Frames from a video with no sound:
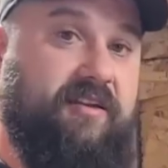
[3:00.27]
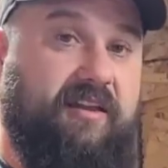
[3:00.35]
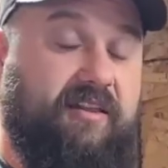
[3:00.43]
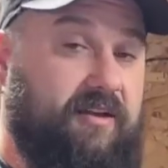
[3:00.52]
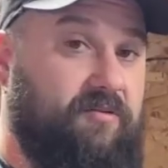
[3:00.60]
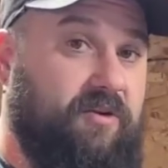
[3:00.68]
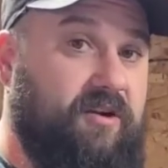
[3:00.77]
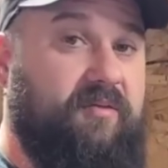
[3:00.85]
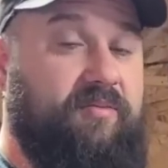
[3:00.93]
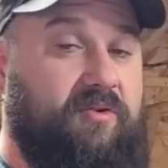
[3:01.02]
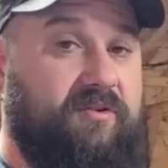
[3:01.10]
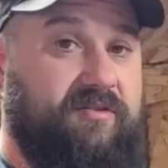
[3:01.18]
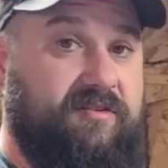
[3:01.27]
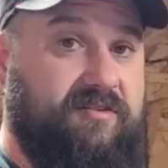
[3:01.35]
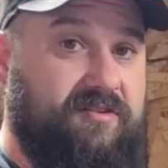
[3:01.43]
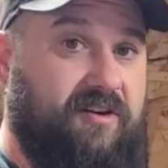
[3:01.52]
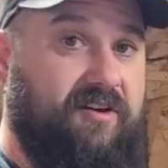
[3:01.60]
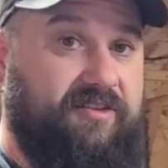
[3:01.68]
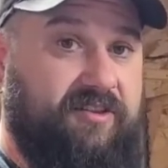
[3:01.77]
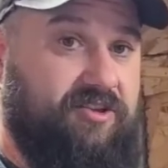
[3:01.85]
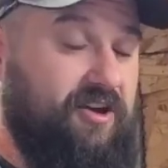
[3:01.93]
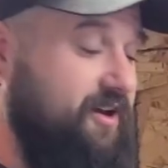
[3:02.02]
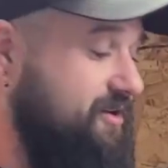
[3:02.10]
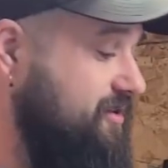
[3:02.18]
and then we're going to port this saw on the
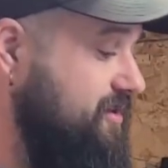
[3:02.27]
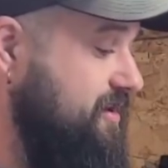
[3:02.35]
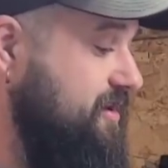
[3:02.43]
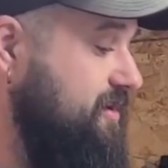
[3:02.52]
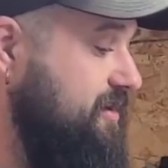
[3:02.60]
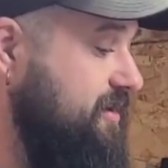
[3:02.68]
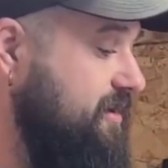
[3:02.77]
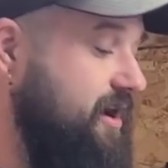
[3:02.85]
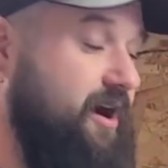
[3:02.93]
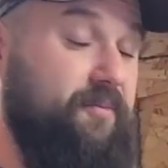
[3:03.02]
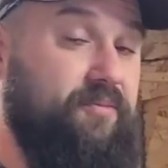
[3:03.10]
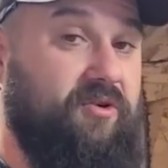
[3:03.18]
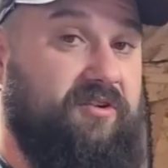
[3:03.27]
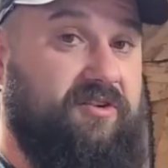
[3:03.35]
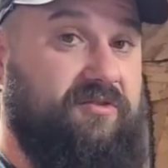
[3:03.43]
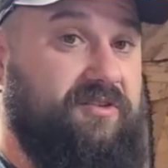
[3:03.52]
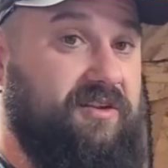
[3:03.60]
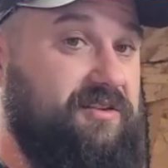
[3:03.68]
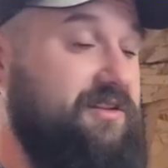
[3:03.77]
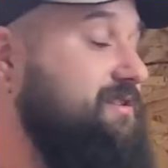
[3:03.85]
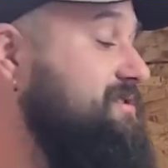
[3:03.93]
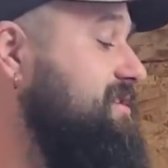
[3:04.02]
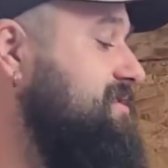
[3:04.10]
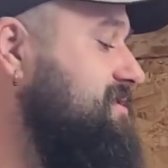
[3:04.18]
channel. I port
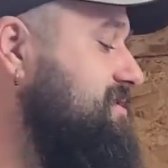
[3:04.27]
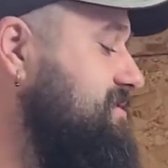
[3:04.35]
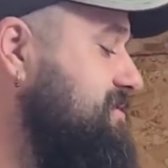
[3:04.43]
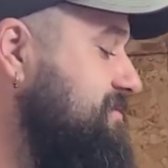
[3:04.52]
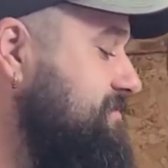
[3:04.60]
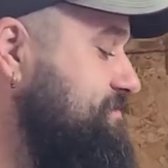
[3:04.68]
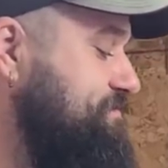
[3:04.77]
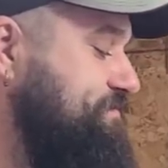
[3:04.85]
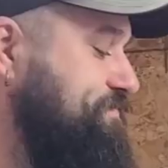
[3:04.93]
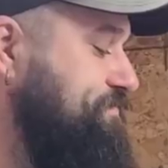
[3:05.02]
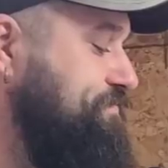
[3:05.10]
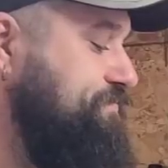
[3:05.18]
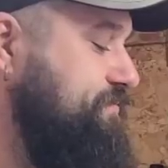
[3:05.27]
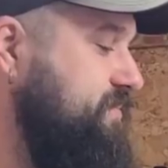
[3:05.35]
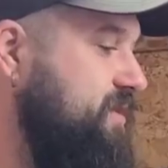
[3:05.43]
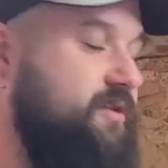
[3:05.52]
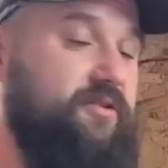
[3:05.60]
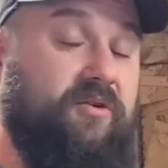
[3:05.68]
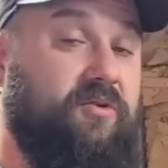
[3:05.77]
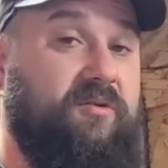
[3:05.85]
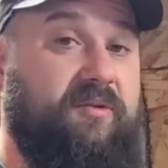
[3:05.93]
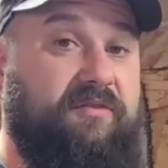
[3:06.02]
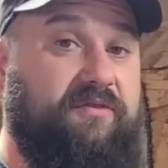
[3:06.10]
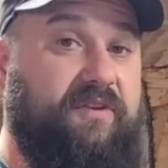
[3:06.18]
266s. They're one of
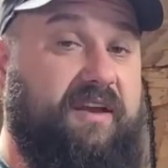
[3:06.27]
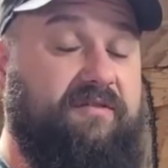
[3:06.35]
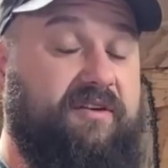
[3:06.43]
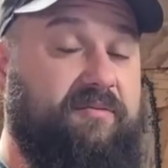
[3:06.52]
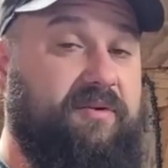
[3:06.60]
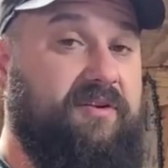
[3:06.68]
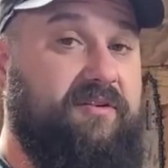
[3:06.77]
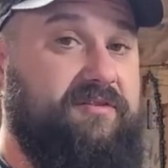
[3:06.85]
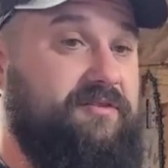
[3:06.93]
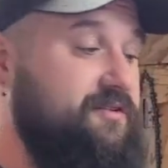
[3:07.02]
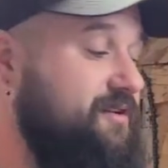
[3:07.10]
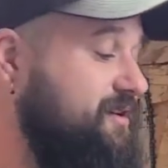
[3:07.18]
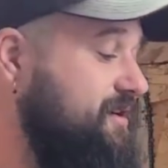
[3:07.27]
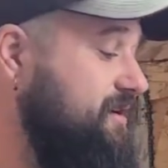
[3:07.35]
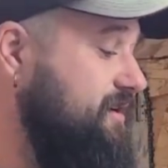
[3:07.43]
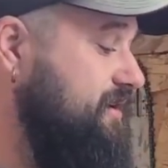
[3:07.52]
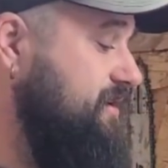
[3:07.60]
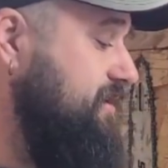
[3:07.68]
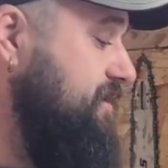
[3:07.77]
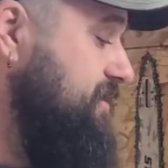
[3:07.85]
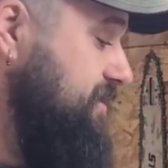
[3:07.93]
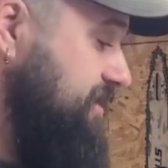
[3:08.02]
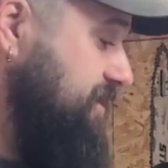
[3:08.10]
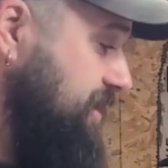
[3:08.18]
my favorite builds.
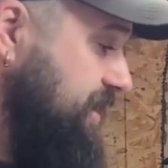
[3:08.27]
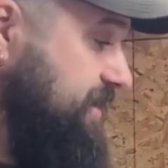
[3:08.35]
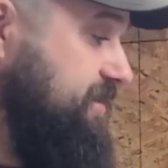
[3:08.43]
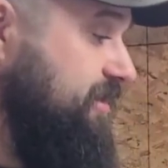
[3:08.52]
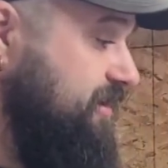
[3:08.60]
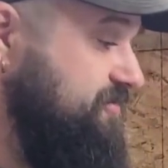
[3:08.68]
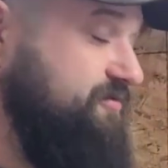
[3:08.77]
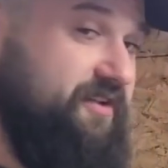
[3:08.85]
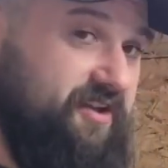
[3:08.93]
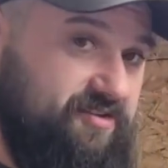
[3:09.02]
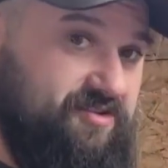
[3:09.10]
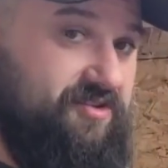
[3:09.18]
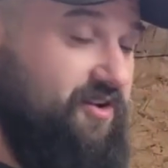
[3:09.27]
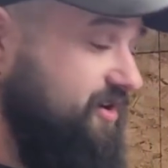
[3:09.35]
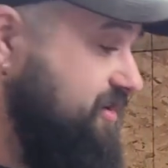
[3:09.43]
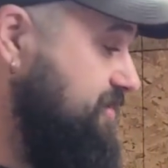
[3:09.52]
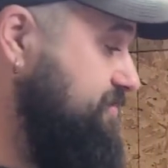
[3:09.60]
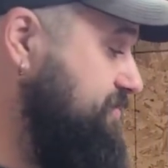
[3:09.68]
Uh, I love a stock